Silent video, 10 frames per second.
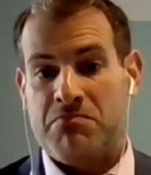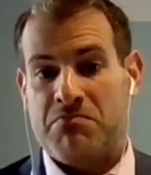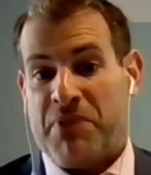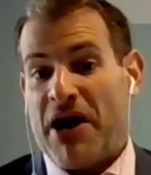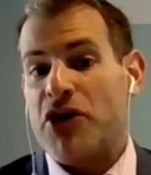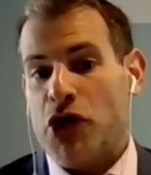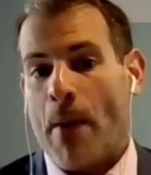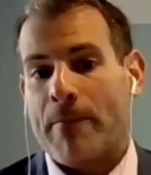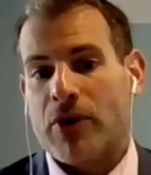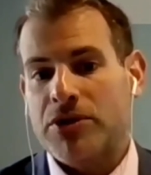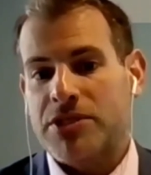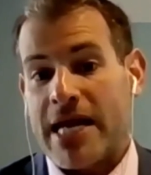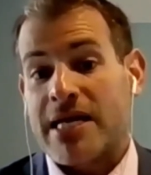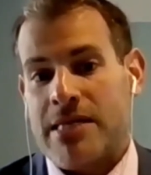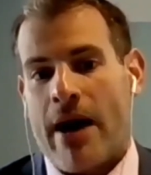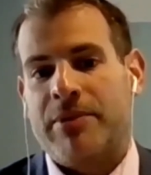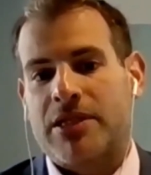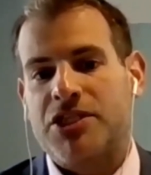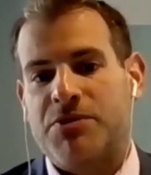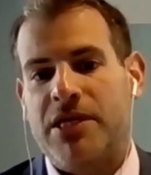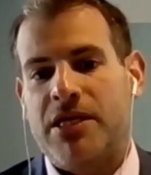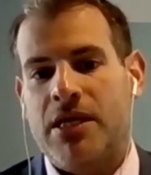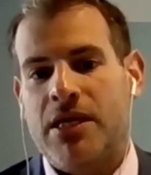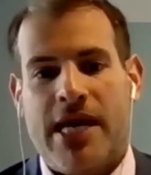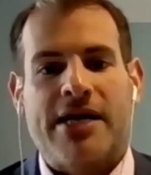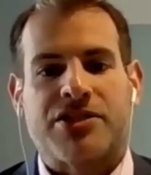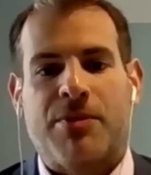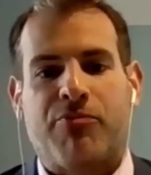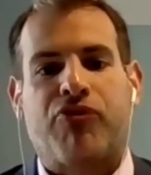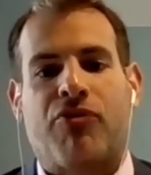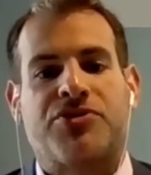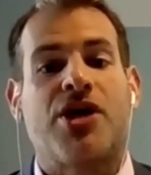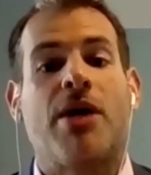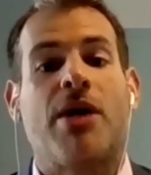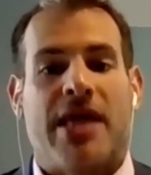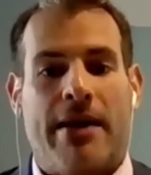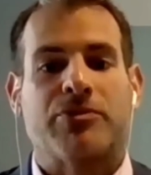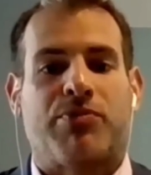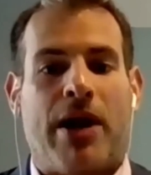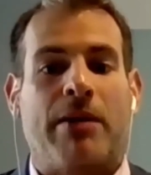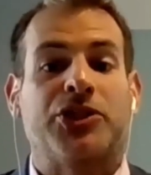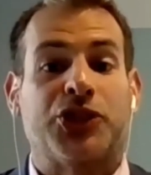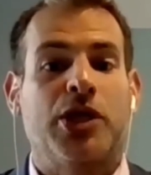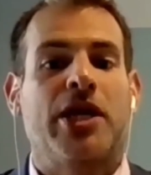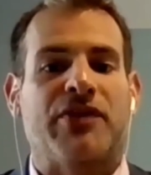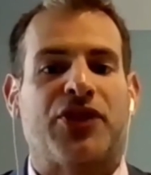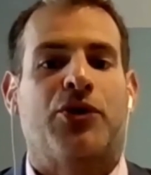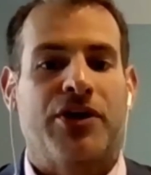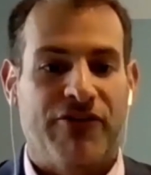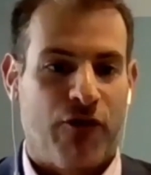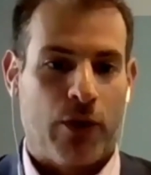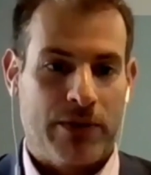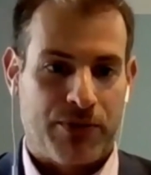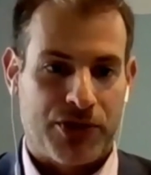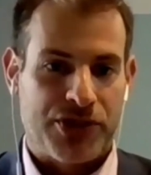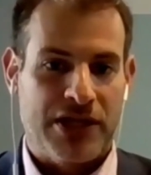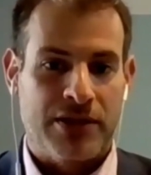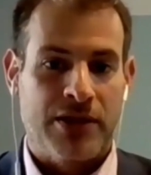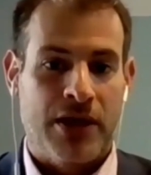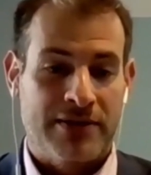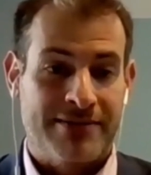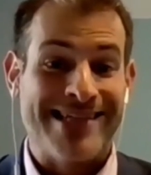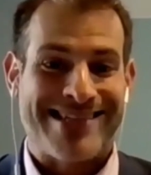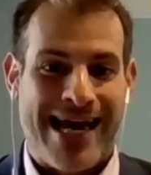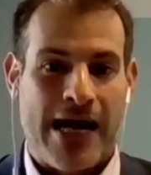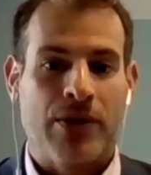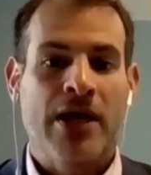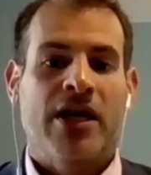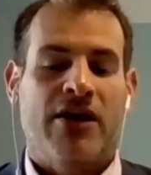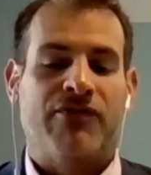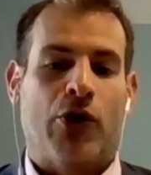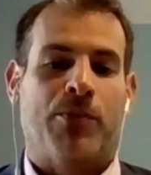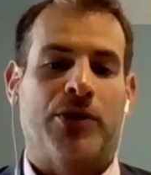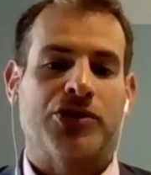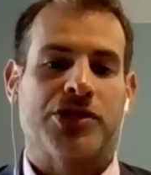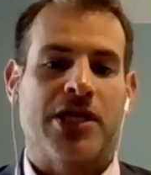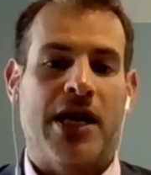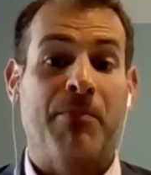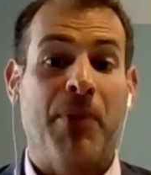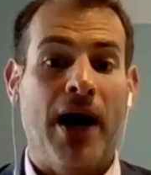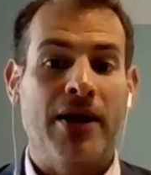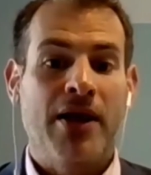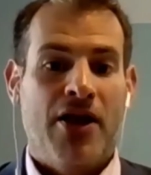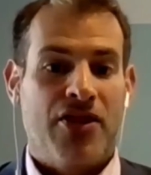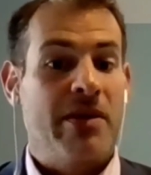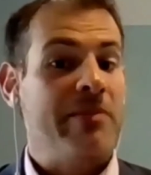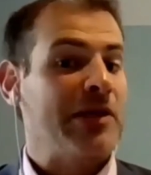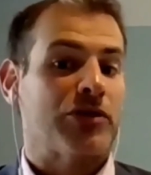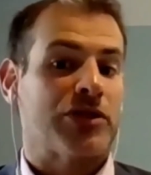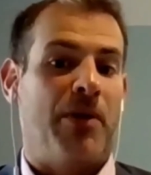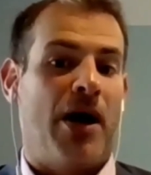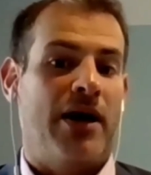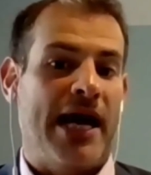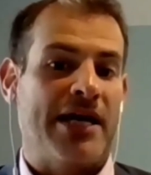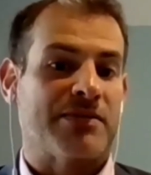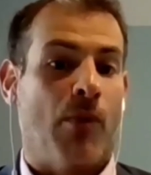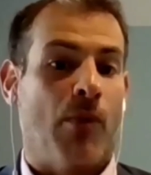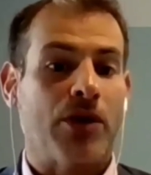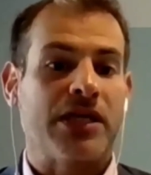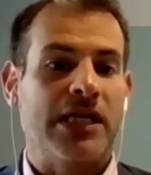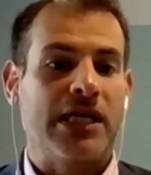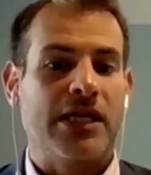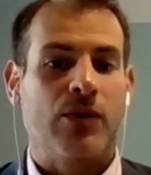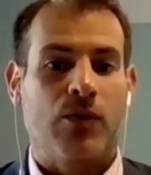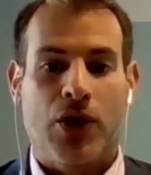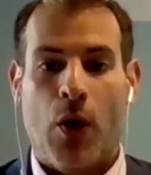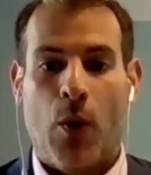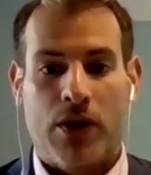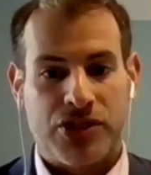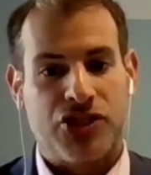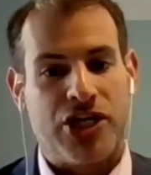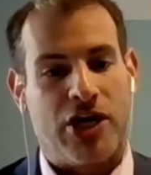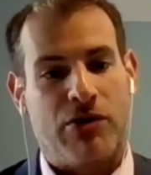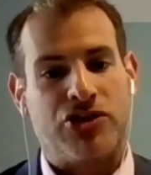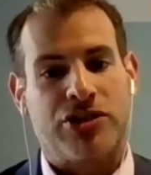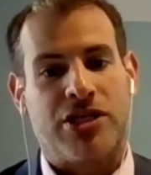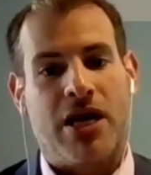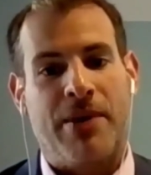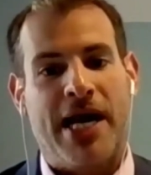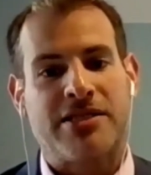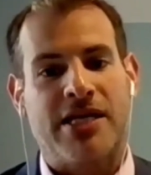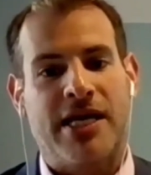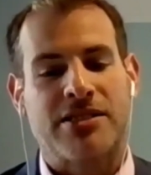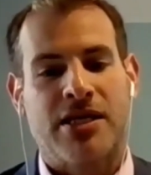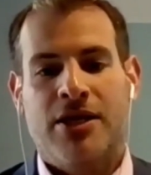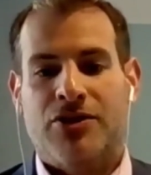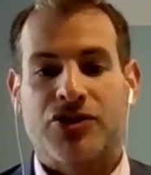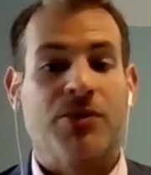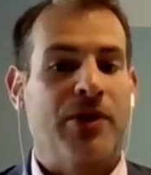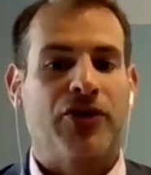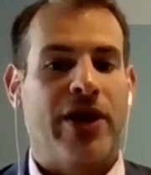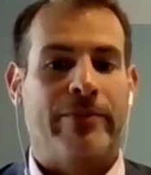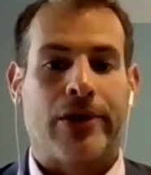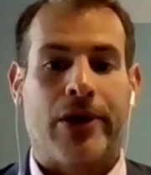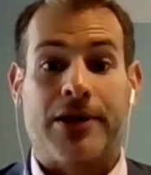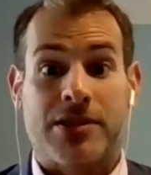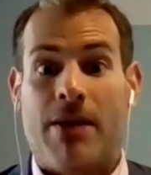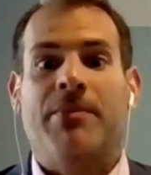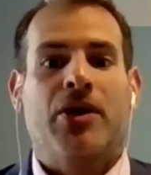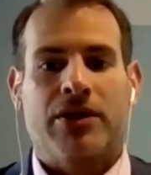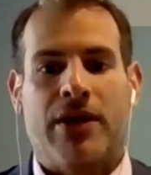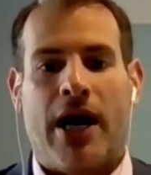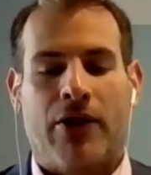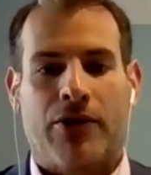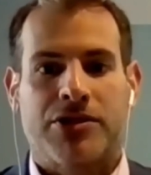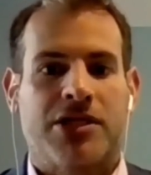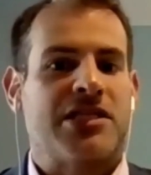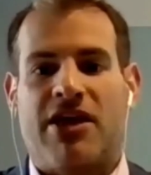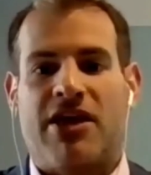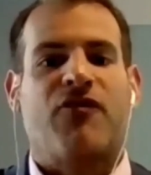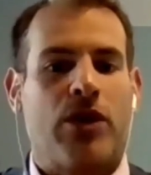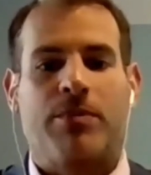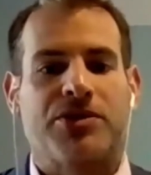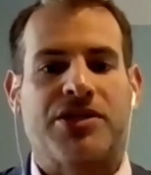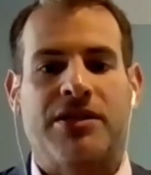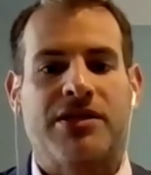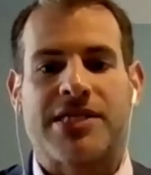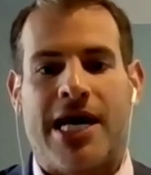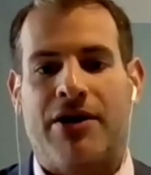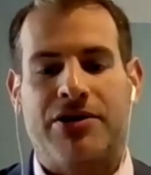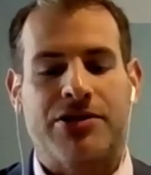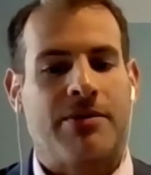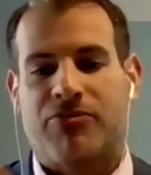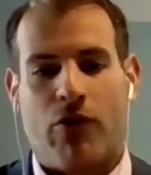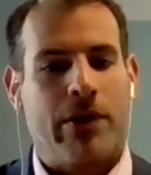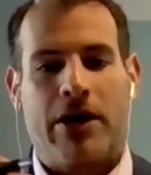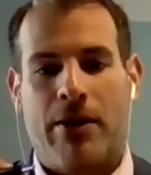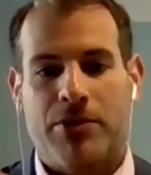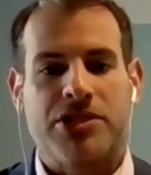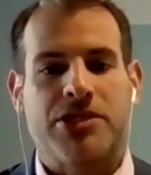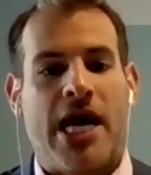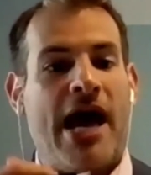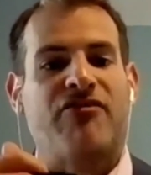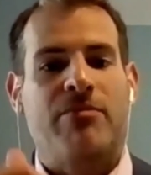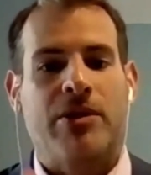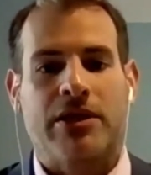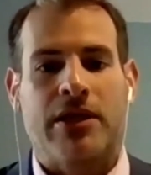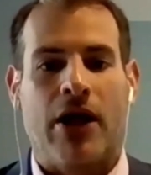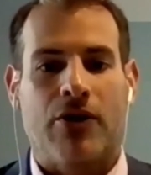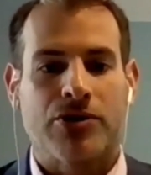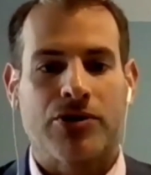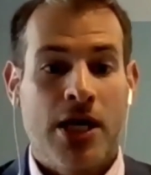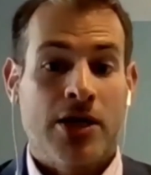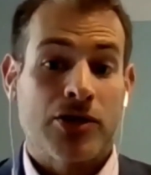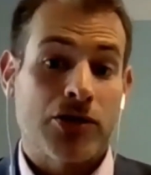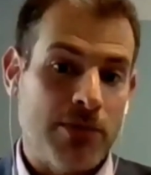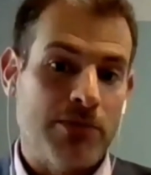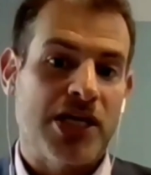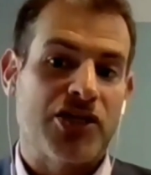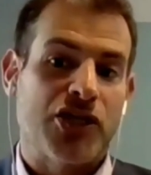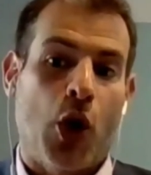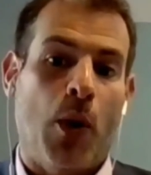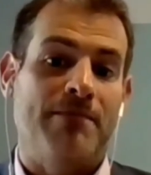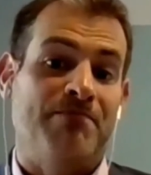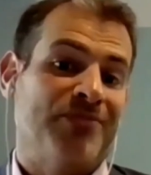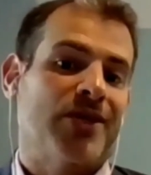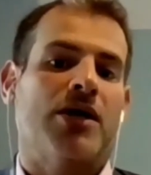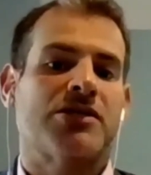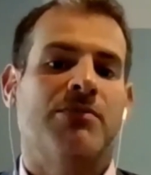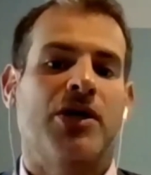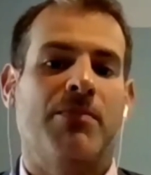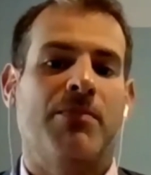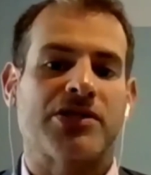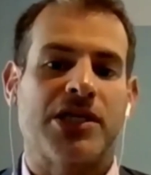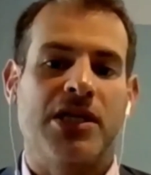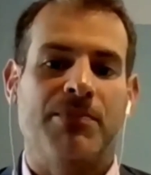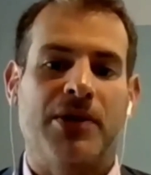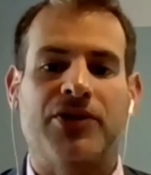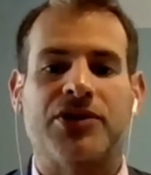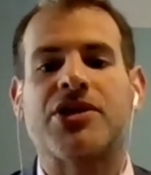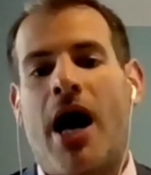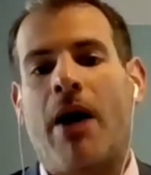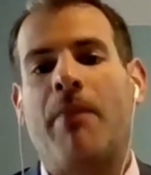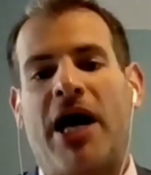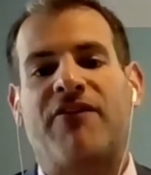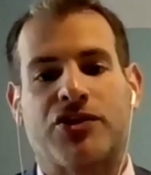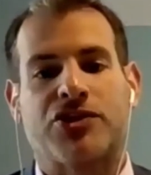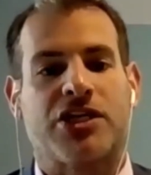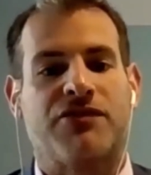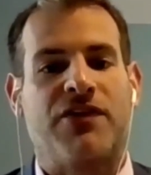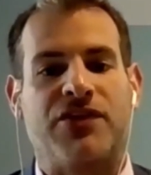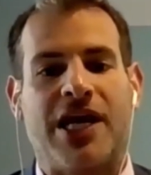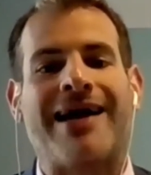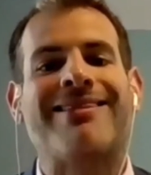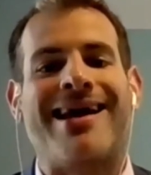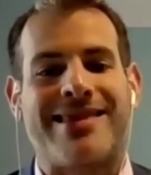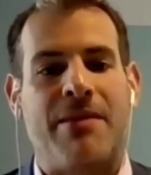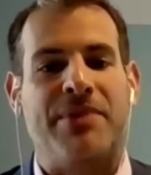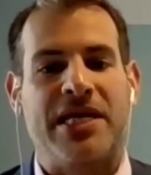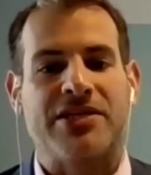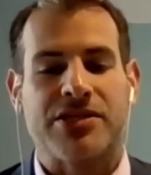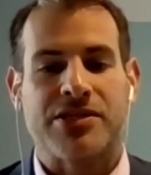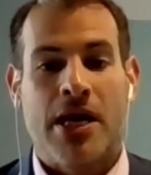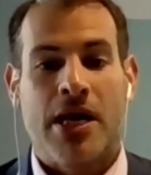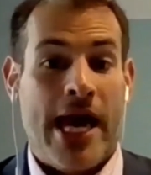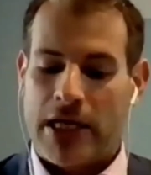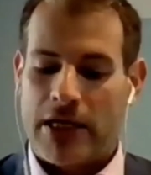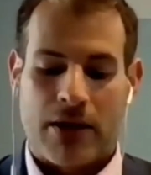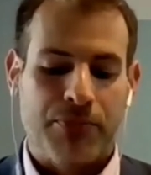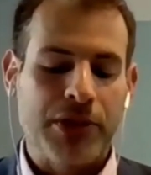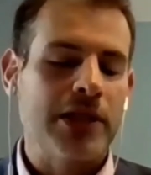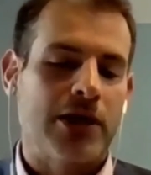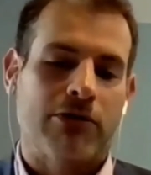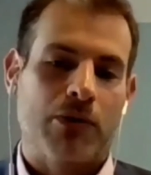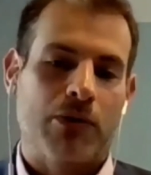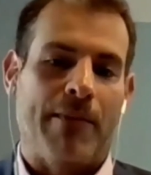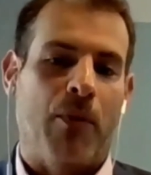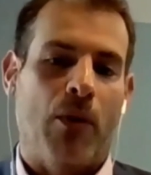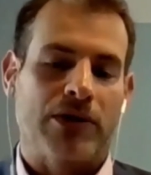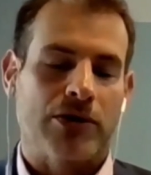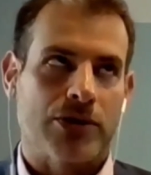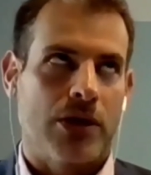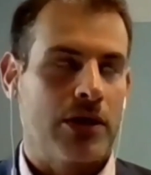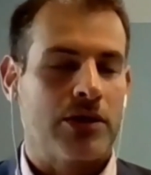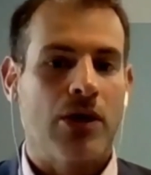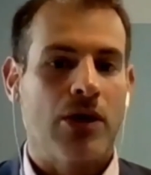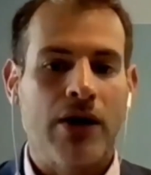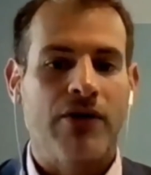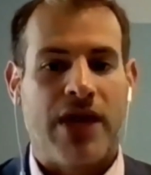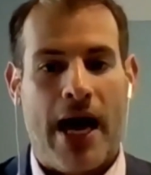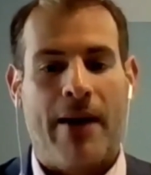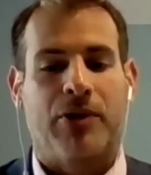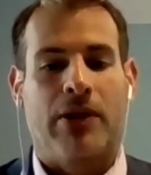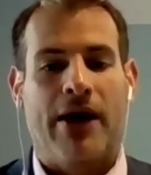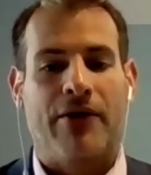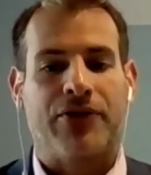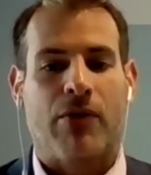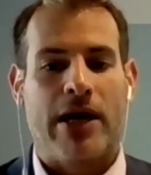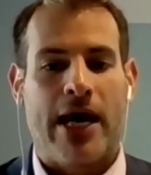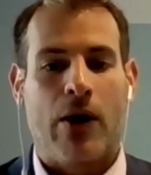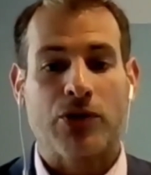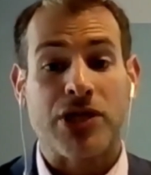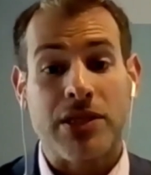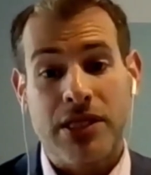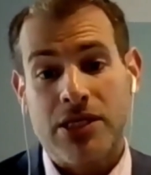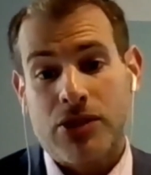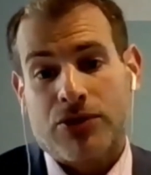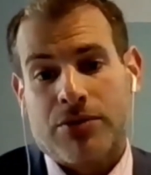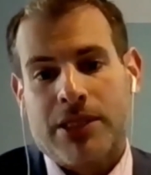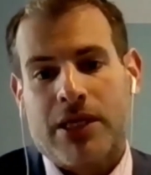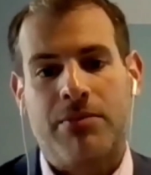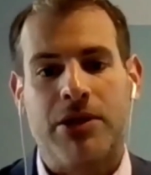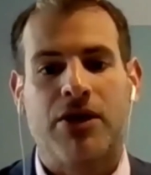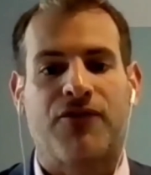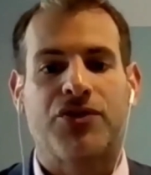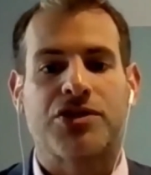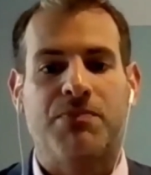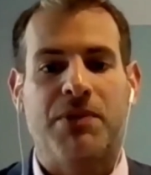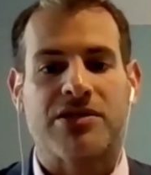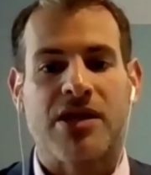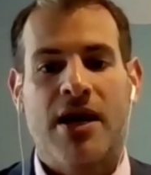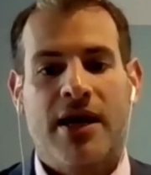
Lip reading: By the numbers, economically speaking, yes, some of them probably should have a 30 to 40% discount if they were purchased today, but they may be looked upon as marquee, once in a generation type assets. To build them will cost $1 million. Let's say that 40% discount is, I'm throwing out numbers, just $500,000. So someone said, you know what, cost $1 million a key to build this, I'll buy it for $650. I like that basis. I completely agree with that point. There's a ton of capital out there right now, which I think is ultimately going to be good for the space.